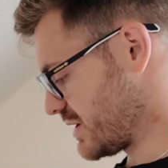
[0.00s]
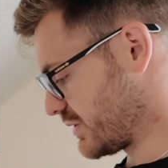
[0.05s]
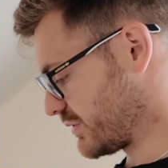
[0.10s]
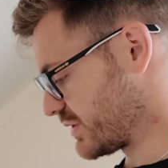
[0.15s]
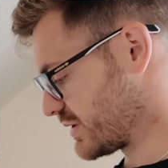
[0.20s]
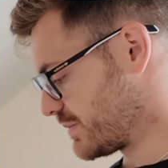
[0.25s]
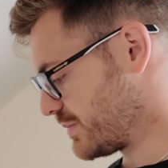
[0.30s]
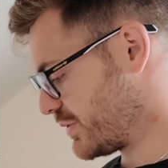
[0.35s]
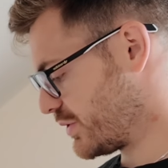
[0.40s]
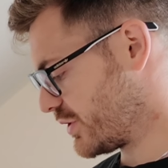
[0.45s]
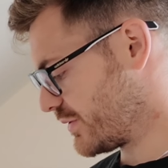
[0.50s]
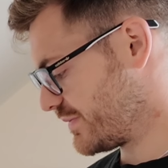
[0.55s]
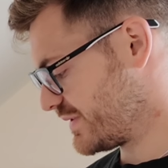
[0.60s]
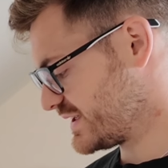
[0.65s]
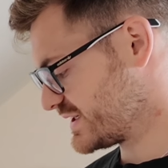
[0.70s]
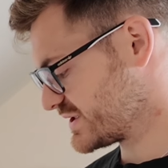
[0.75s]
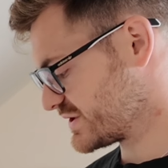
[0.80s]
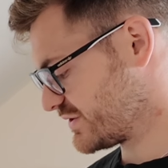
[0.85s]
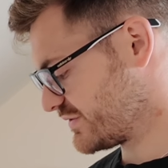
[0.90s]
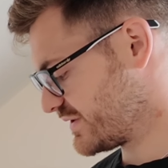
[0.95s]
I'm gonna pop
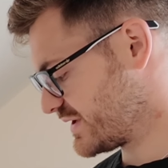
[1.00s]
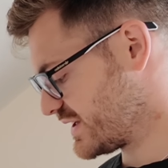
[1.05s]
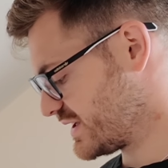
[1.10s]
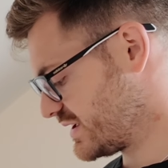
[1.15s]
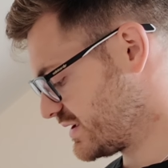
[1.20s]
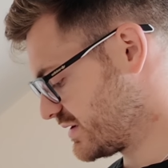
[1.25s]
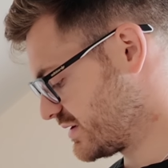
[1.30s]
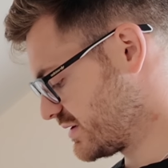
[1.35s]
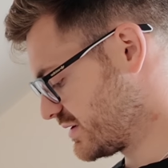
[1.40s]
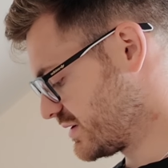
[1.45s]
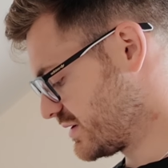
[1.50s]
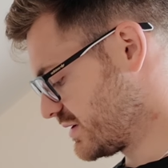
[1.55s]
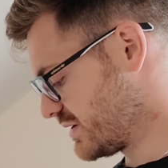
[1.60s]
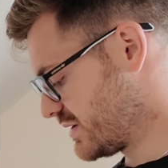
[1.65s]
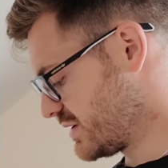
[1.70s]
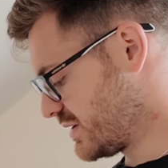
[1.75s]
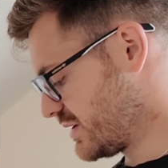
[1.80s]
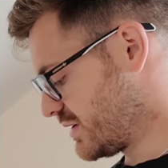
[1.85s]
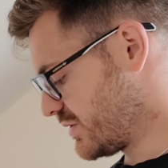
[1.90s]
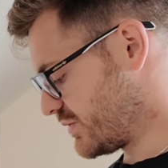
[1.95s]
this on there,
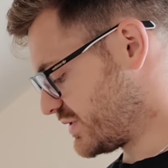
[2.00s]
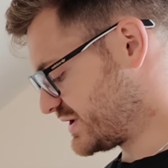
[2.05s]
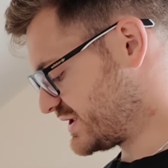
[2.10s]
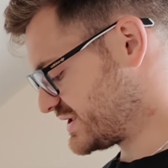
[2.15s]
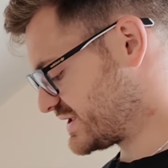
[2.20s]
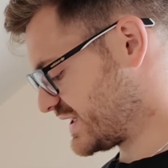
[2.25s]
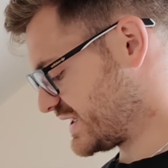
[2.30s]
which